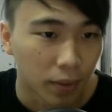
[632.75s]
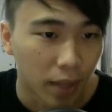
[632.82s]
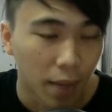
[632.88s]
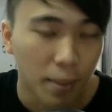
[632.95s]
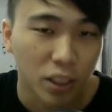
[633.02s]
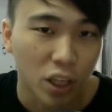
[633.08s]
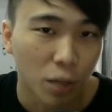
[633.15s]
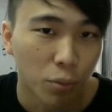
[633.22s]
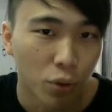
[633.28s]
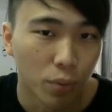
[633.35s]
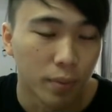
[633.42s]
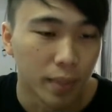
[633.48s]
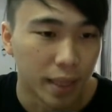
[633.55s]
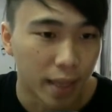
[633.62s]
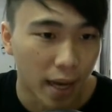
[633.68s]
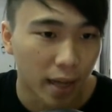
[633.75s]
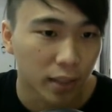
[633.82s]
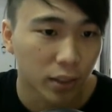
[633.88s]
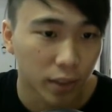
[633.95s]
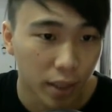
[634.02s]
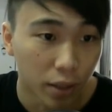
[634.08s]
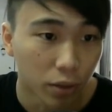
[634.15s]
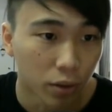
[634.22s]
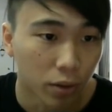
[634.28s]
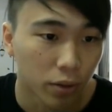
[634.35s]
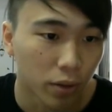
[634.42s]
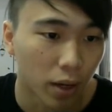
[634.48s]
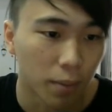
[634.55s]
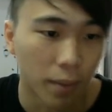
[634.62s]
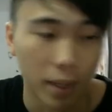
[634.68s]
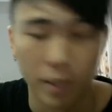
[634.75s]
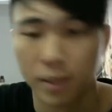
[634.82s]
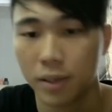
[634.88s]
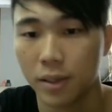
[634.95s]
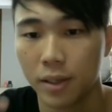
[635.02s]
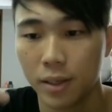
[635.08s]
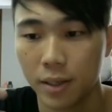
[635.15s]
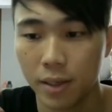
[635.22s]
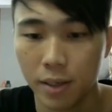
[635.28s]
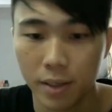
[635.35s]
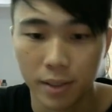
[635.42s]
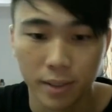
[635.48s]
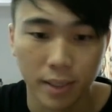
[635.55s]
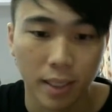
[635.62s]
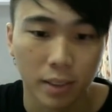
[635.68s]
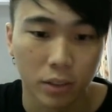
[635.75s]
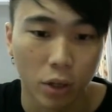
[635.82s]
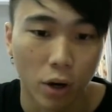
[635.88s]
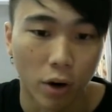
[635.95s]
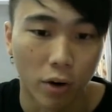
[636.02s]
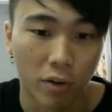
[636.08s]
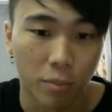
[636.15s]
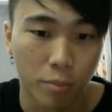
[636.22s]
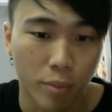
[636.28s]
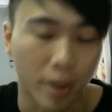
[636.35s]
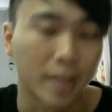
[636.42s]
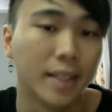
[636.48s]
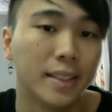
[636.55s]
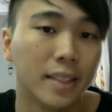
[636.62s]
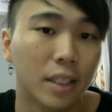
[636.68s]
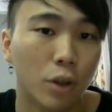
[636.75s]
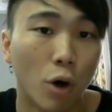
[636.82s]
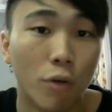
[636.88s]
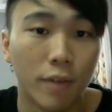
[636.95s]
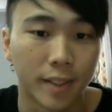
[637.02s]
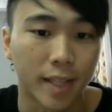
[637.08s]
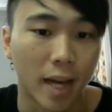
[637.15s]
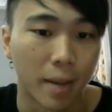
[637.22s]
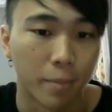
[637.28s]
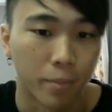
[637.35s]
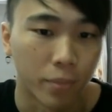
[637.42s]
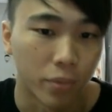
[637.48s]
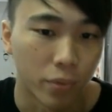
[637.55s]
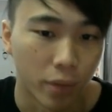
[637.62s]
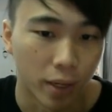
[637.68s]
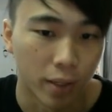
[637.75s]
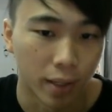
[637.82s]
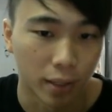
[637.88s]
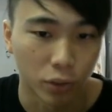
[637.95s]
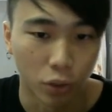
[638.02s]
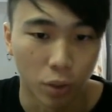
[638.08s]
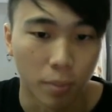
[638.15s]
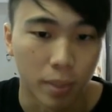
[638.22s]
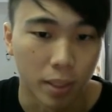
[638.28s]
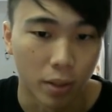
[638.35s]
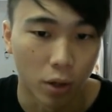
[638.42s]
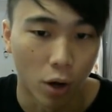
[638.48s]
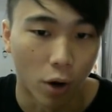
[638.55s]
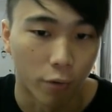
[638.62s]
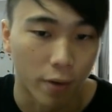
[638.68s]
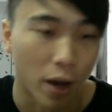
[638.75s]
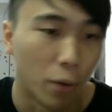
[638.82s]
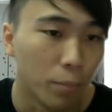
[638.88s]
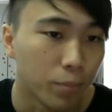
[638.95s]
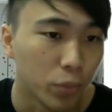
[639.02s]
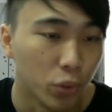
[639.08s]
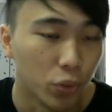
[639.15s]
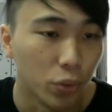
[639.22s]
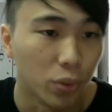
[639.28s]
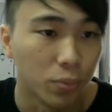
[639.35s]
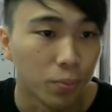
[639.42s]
damage output will be there still, right? But in a sense of practicing over time, right? That's gonna be of help to you.